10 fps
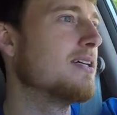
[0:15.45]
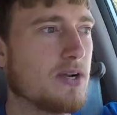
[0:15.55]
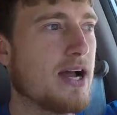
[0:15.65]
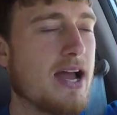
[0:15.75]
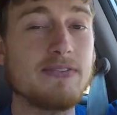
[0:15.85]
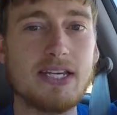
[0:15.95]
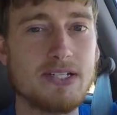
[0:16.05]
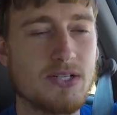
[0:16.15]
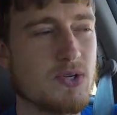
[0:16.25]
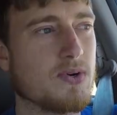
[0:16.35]
I had the
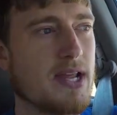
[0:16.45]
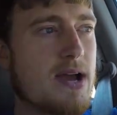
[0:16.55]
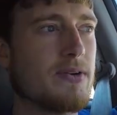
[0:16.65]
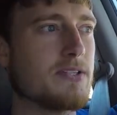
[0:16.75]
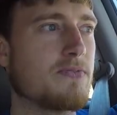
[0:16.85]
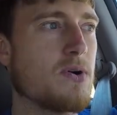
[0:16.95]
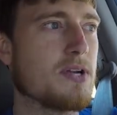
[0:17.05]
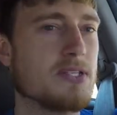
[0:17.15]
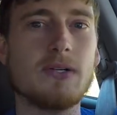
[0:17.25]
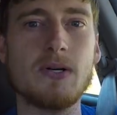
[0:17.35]
engine tore down as far
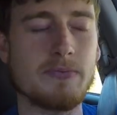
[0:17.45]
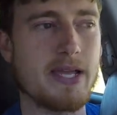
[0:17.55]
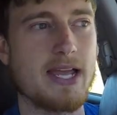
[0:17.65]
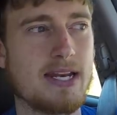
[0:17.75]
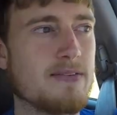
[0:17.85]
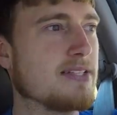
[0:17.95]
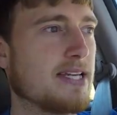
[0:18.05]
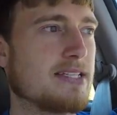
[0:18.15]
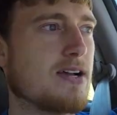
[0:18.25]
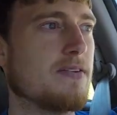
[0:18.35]
as the oil pan.
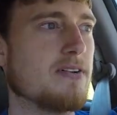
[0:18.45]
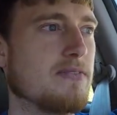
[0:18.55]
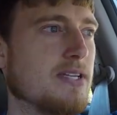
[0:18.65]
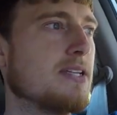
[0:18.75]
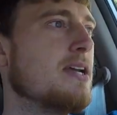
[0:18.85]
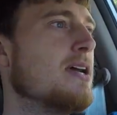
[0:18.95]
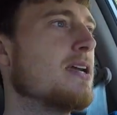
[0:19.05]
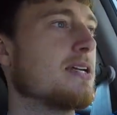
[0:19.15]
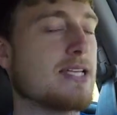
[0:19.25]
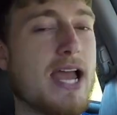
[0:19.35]
Everything's off of it
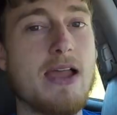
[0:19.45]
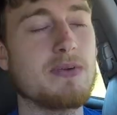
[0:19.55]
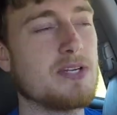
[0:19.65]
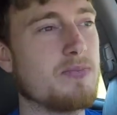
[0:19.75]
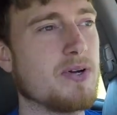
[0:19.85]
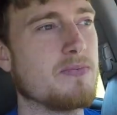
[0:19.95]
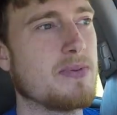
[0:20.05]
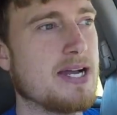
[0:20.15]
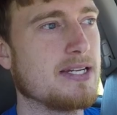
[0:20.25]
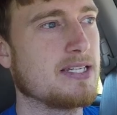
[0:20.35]
because I am going to put
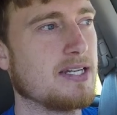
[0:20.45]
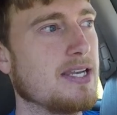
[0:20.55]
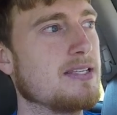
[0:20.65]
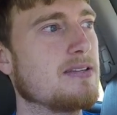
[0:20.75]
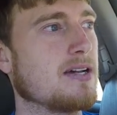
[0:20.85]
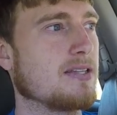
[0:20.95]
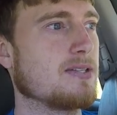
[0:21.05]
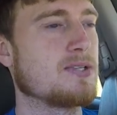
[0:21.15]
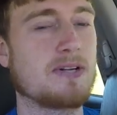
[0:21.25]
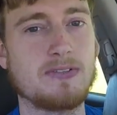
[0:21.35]
my good,
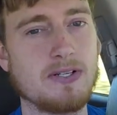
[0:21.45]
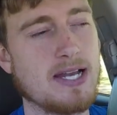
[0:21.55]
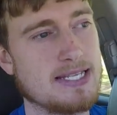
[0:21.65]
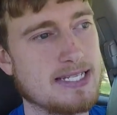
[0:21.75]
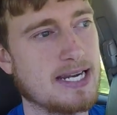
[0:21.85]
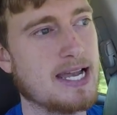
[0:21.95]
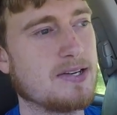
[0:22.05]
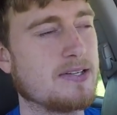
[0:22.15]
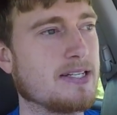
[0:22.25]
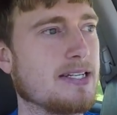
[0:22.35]
the trick flow heads I got
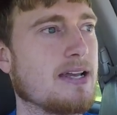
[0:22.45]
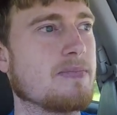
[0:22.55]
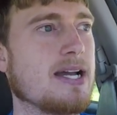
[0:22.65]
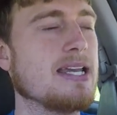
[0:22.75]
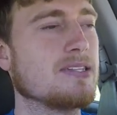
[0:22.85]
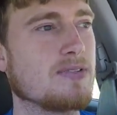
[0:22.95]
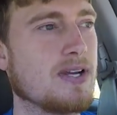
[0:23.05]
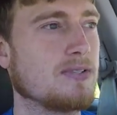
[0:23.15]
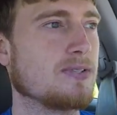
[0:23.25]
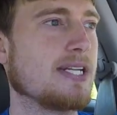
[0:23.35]
on it and my
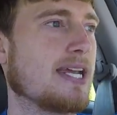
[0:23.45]
E303